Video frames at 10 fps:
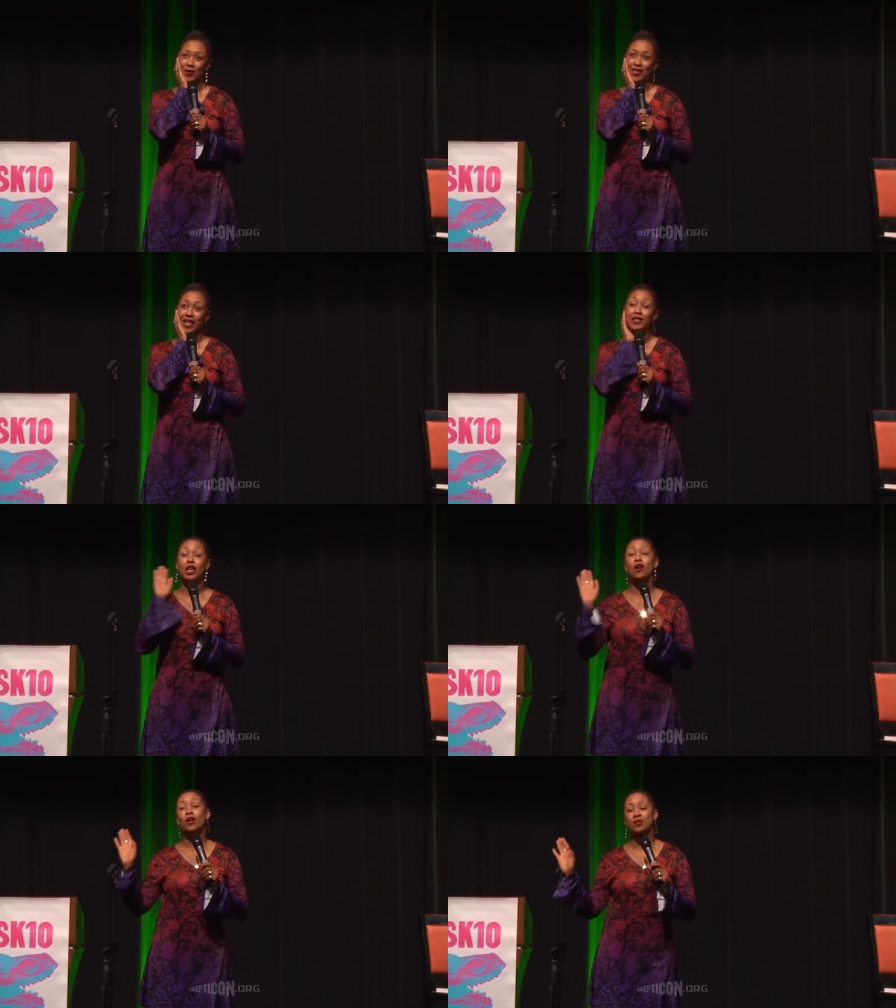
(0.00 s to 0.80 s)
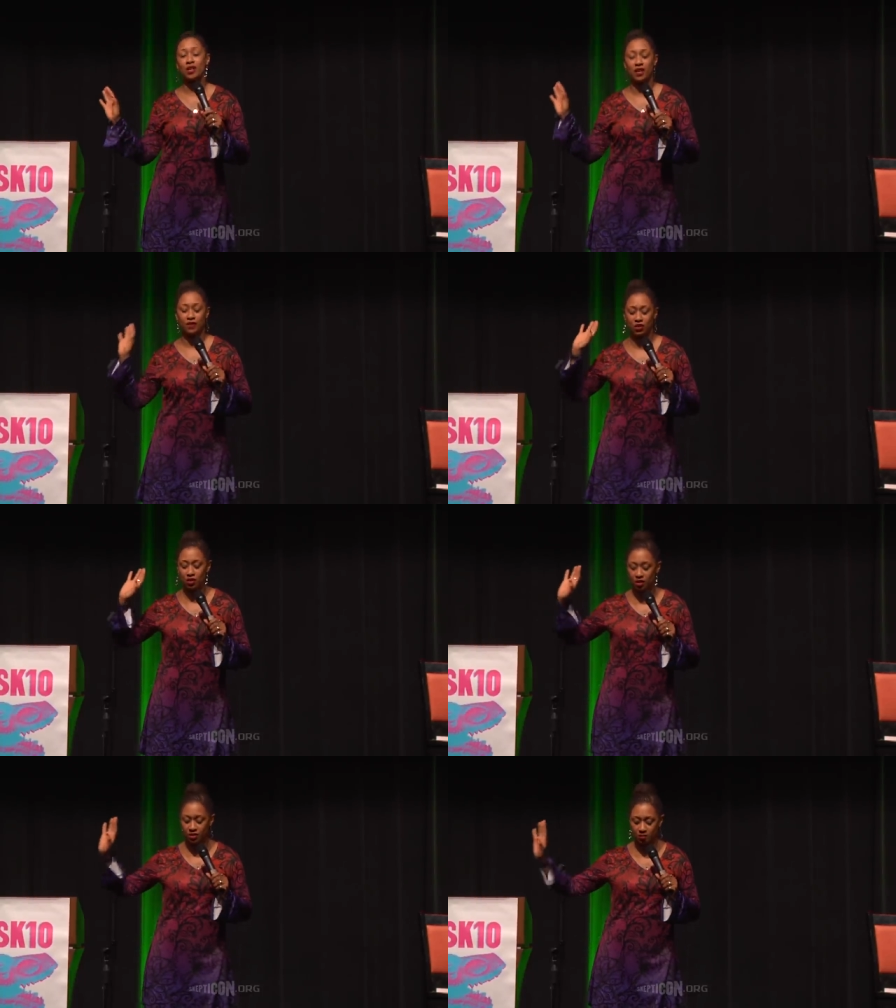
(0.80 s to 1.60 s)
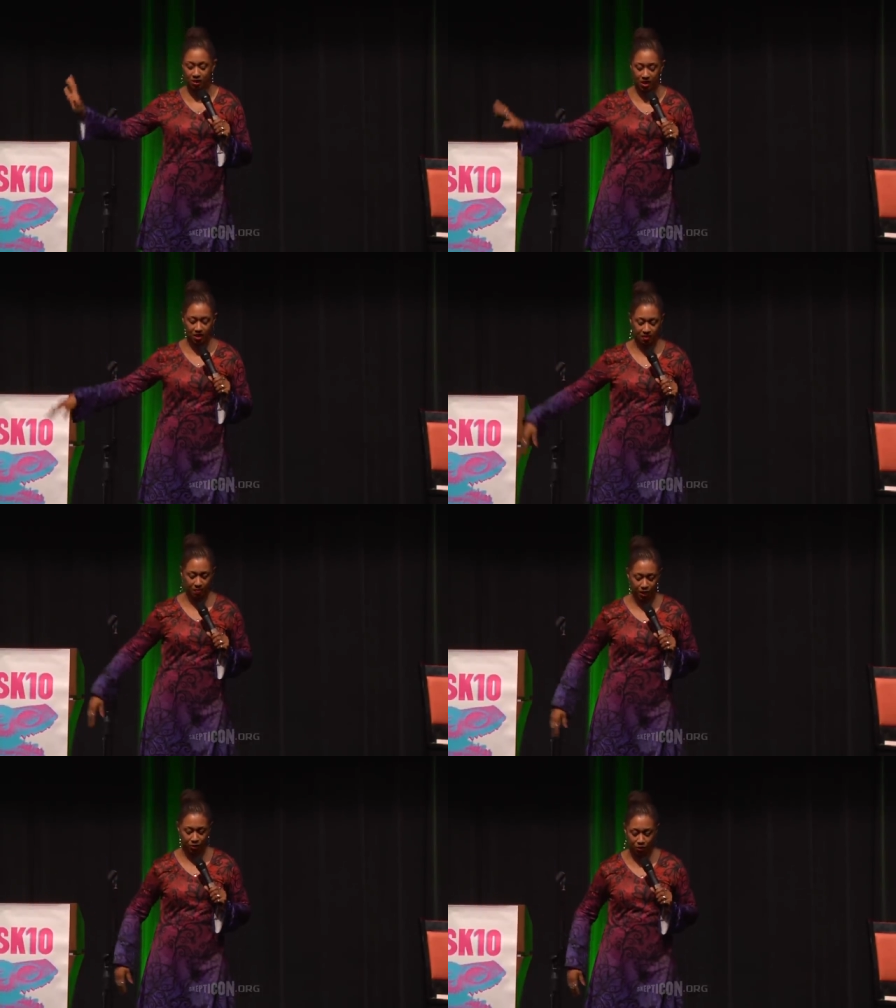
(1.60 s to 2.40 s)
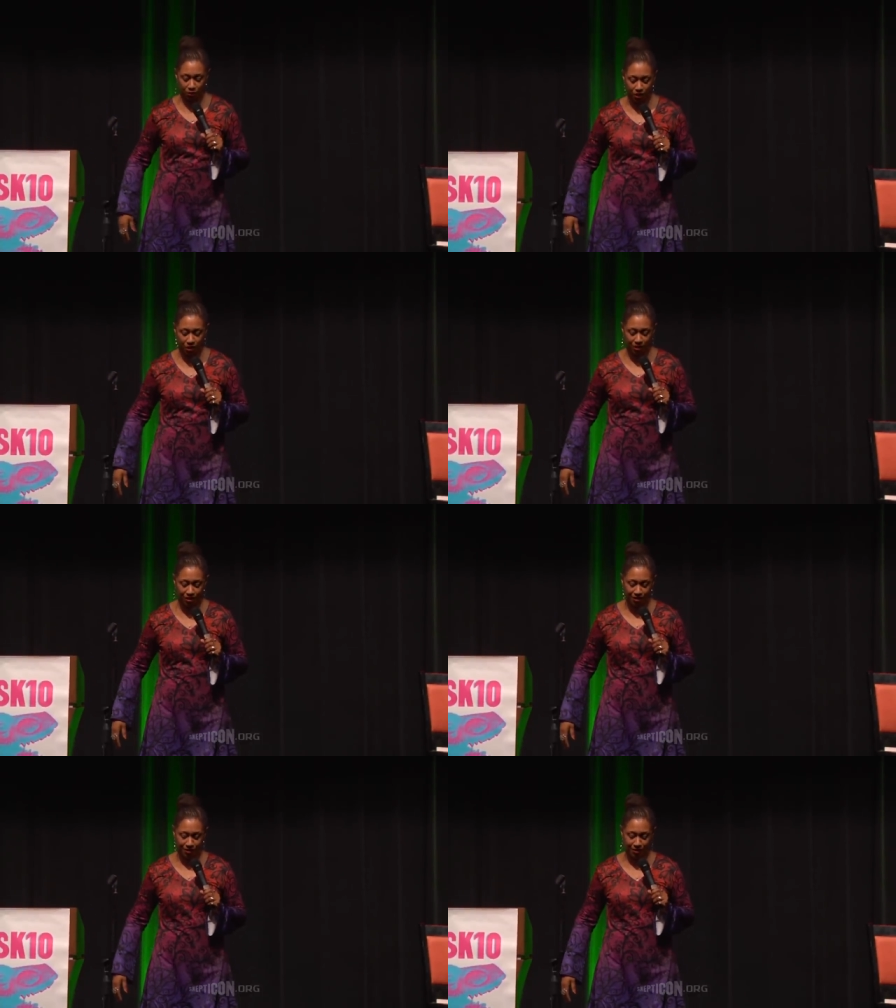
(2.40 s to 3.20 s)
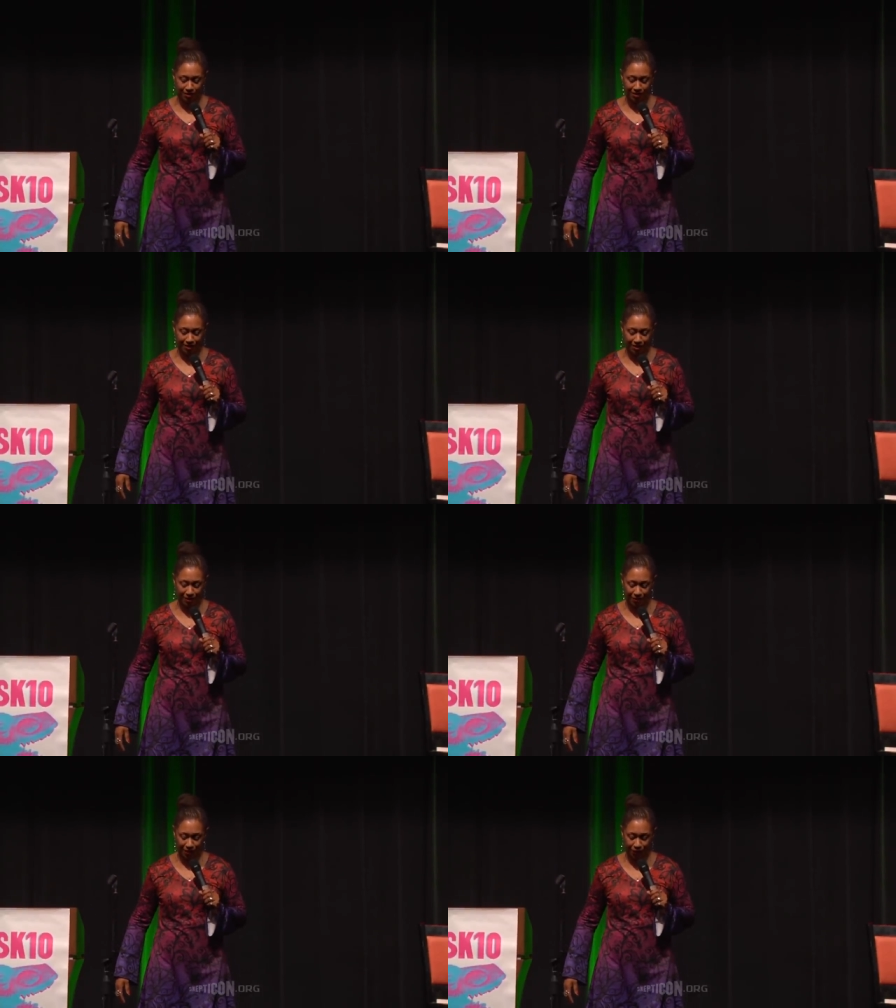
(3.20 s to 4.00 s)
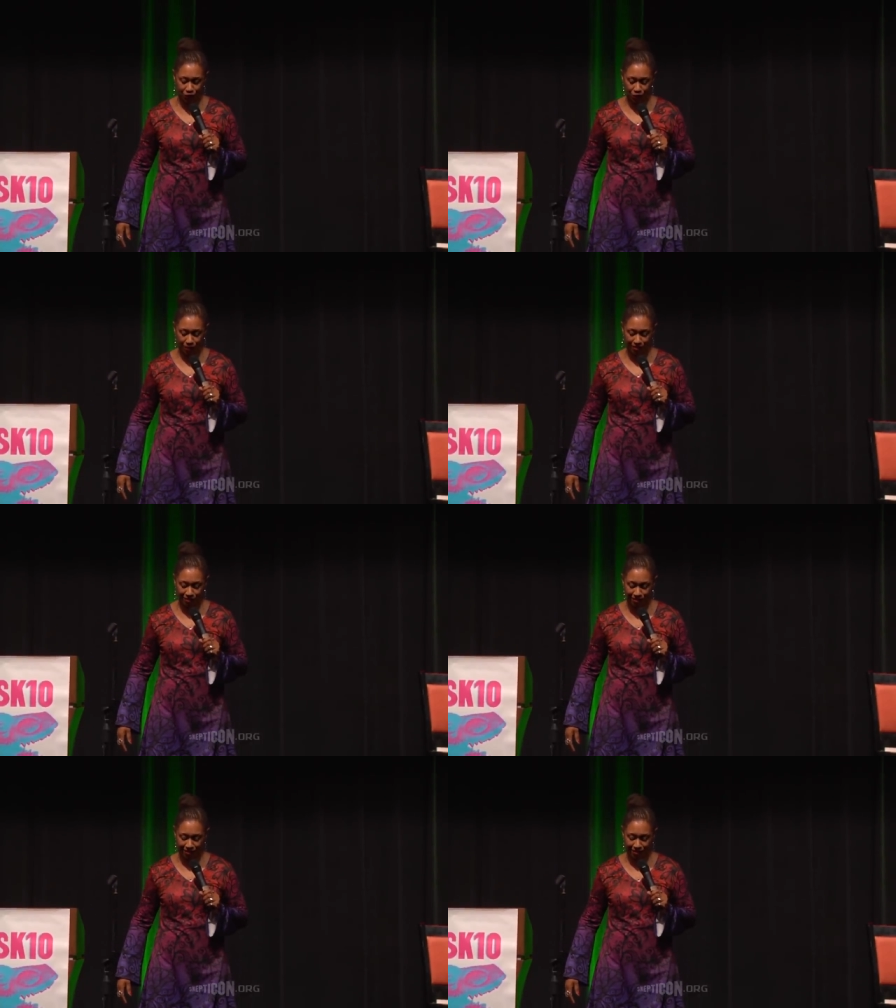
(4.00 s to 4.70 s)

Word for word: But yeah, no, I'm sorry. I've exhausted my my nerdiness. I, I I've tread